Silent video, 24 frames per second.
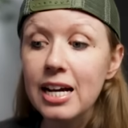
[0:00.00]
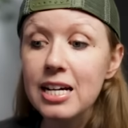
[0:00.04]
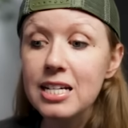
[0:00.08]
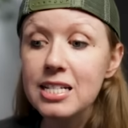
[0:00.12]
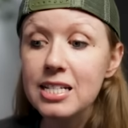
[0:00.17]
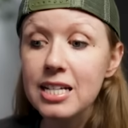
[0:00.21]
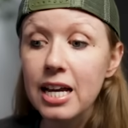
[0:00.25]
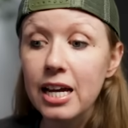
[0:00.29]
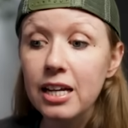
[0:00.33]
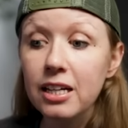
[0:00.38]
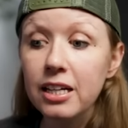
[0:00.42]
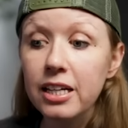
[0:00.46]
And I
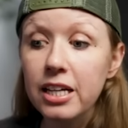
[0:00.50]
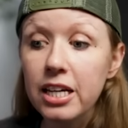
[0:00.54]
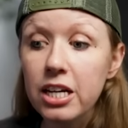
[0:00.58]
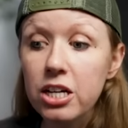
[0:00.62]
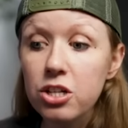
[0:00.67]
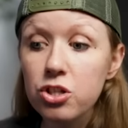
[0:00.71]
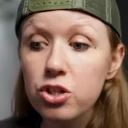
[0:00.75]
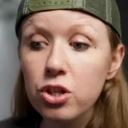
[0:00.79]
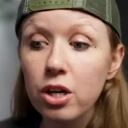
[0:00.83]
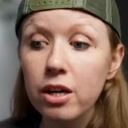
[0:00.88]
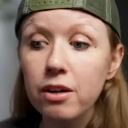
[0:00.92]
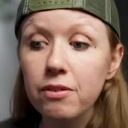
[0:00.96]
set
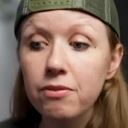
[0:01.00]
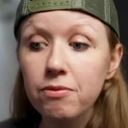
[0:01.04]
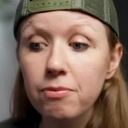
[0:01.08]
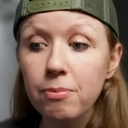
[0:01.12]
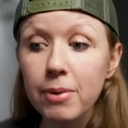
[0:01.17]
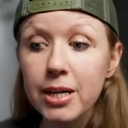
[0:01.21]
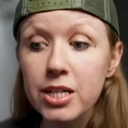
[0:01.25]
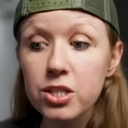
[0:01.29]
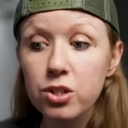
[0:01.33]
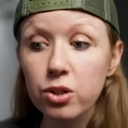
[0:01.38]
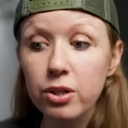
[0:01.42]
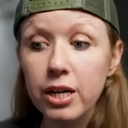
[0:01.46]
each of
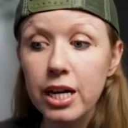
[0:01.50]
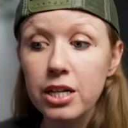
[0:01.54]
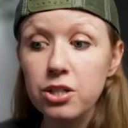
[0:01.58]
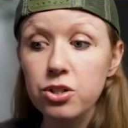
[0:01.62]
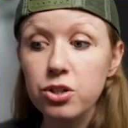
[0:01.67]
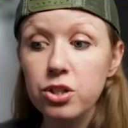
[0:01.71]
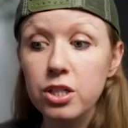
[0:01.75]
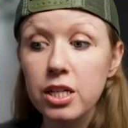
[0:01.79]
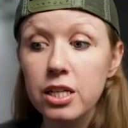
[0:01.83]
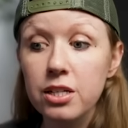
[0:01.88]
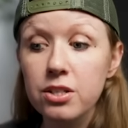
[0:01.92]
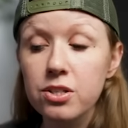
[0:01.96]
my
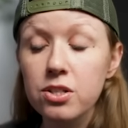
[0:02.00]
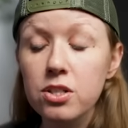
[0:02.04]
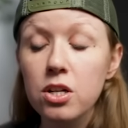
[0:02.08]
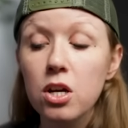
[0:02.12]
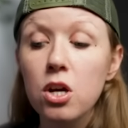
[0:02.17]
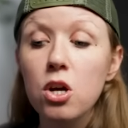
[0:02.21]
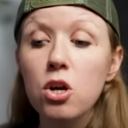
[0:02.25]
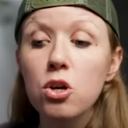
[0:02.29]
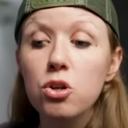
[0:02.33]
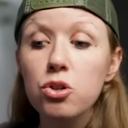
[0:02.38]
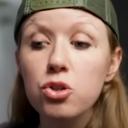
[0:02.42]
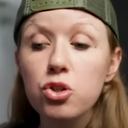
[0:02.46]
scratch disks
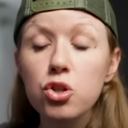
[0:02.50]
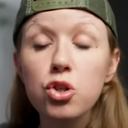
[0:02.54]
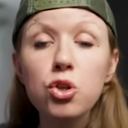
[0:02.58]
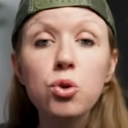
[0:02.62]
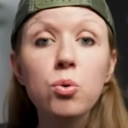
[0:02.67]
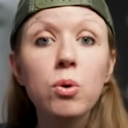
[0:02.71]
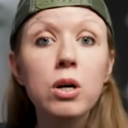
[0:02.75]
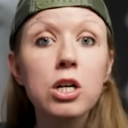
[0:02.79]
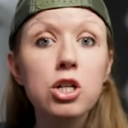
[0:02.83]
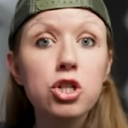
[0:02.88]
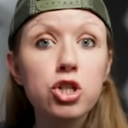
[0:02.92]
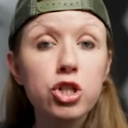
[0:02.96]

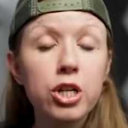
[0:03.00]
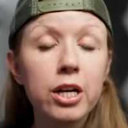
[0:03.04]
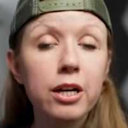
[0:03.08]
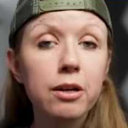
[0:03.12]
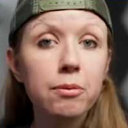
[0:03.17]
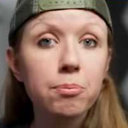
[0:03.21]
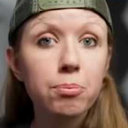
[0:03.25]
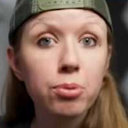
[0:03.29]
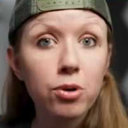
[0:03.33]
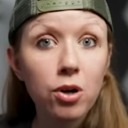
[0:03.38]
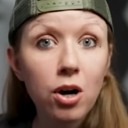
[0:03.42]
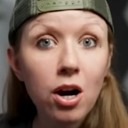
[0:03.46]
to a
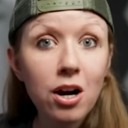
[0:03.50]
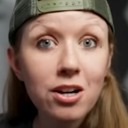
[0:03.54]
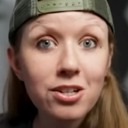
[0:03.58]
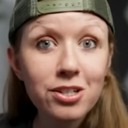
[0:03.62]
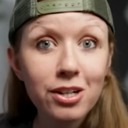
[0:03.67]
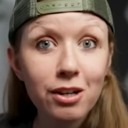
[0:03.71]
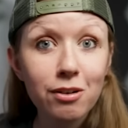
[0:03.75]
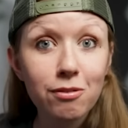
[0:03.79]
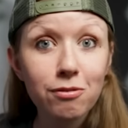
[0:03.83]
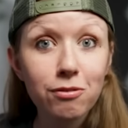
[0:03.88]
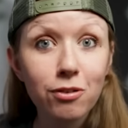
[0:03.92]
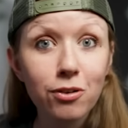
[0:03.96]
shared
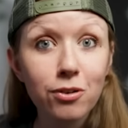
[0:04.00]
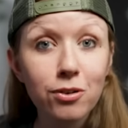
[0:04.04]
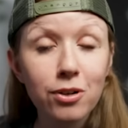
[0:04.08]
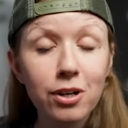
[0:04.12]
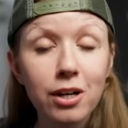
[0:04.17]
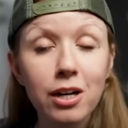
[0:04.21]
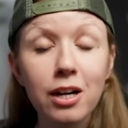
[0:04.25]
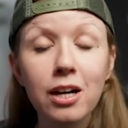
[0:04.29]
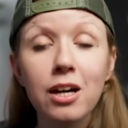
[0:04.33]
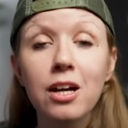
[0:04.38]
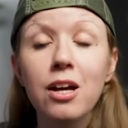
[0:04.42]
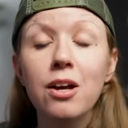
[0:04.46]
project
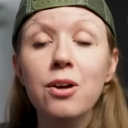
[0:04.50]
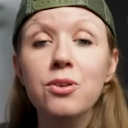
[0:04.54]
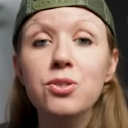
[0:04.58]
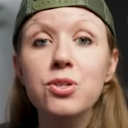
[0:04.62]
folder.